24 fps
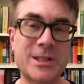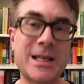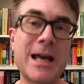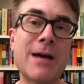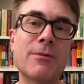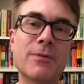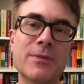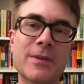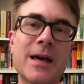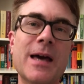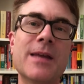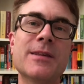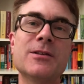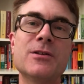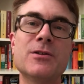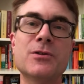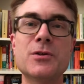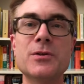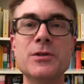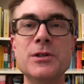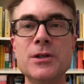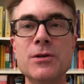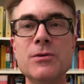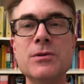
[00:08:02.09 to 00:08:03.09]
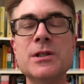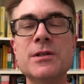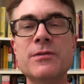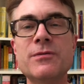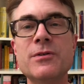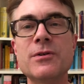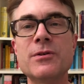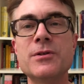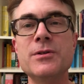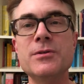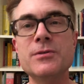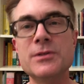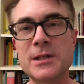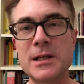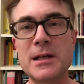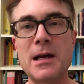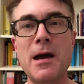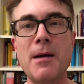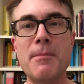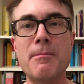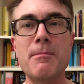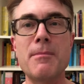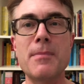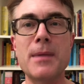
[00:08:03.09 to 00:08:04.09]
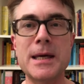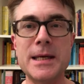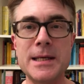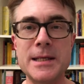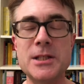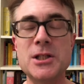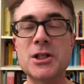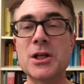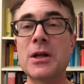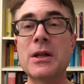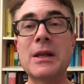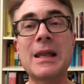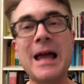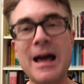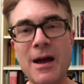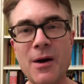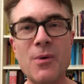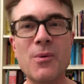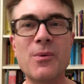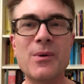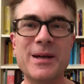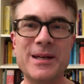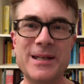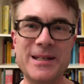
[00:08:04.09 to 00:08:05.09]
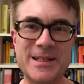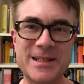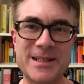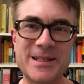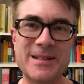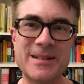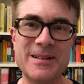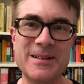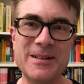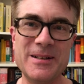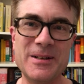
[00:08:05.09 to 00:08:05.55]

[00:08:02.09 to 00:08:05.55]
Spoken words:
out there that you can use if you're using a major language.